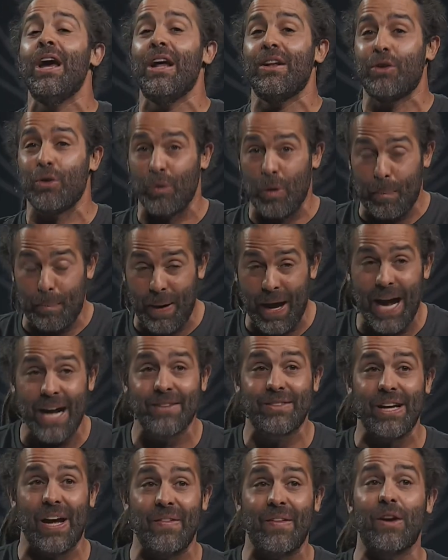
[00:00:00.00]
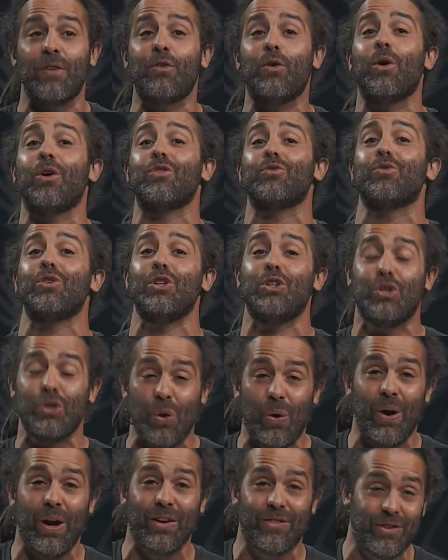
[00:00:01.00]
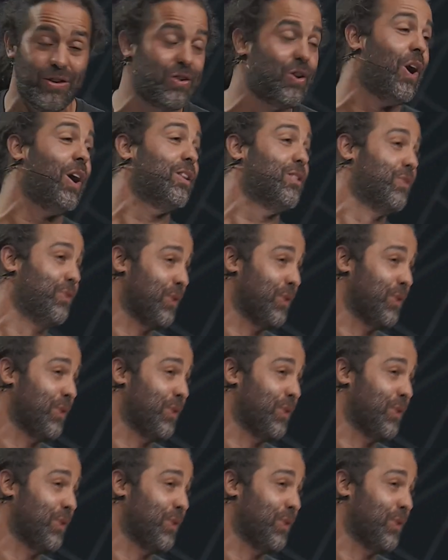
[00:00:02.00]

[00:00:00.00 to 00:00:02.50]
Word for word: to repent and then of course rejoice in God's